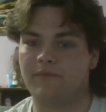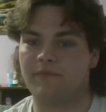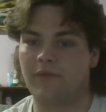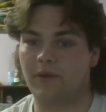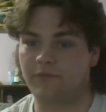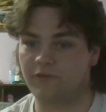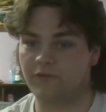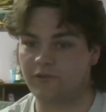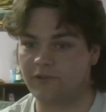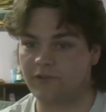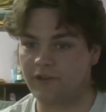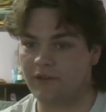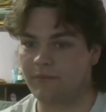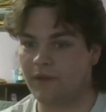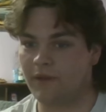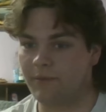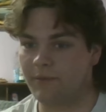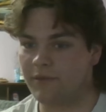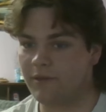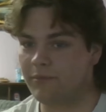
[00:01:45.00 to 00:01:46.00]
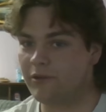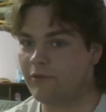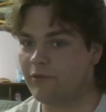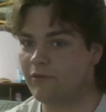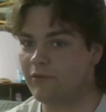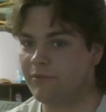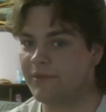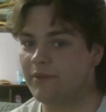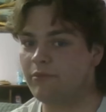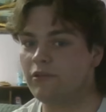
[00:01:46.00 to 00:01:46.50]
I'm just saying, my peepee going
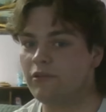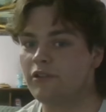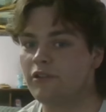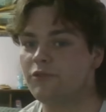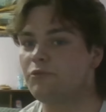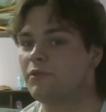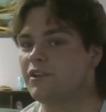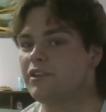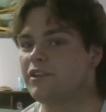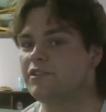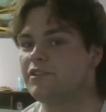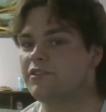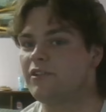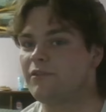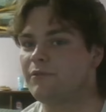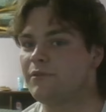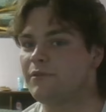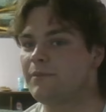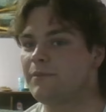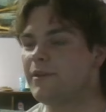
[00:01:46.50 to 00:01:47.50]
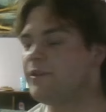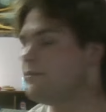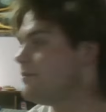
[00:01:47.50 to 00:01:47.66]
to be blue when he's done with me.